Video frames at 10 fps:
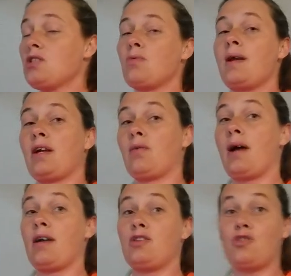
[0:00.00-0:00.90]
running
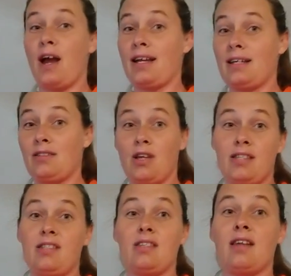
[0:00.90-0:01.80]
around and dragging
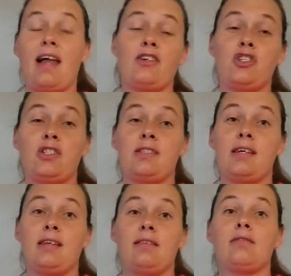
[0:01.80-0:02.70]
dust and allergens
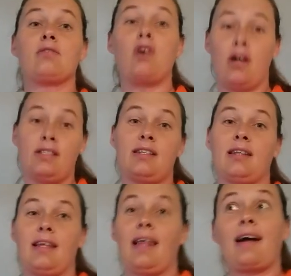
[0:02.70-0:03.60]
in
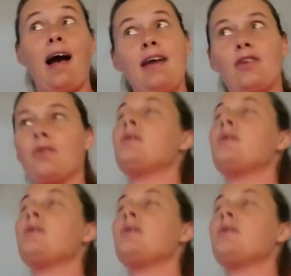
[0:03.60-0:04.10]
constantly like I do?